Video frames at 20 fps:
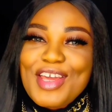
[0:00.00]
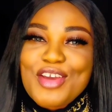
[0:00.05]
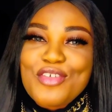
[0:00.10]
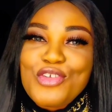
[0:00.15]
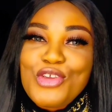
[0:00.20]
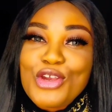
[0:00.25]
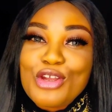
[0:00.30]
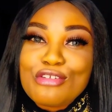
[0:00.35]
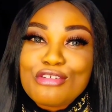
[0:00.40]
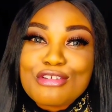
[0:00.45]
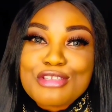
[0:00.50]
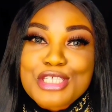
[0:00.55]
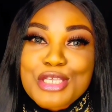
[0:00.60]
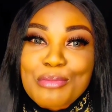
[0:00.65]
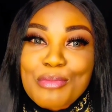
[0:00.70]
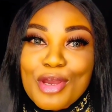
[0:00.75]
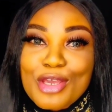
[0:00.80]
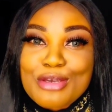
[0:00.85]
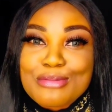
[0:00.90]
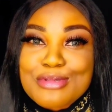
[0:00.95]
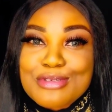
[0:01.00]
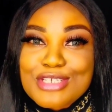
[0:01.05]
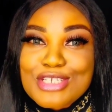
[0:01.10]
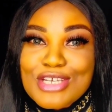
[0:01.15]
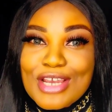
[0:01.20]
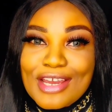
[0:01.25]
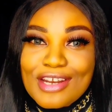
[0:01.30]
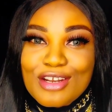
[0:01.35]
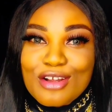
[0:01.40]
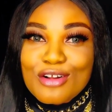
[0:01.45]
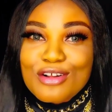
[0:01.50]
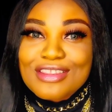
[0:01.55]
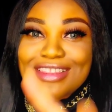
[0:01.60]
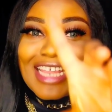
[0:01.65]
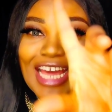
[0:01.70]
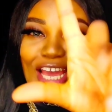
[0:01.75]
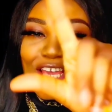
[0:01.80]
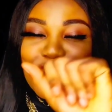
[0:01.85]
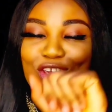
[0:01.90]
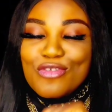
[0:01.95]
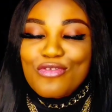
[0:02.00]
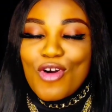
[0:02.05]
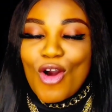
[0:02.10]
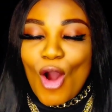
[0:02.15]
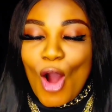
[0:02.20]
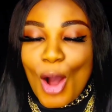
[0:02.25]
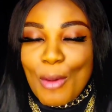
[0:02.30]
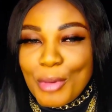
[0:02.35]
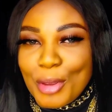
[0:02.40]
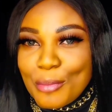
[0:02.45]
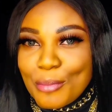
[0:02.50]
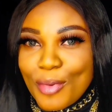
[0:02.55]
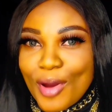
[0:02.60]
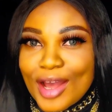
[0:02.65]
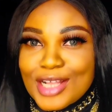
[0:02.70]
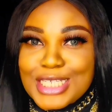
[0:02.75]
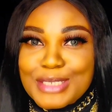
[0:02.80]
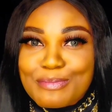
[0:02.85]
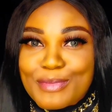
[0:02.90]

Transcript: if you're new to my YouTube channel, thank you for coming back.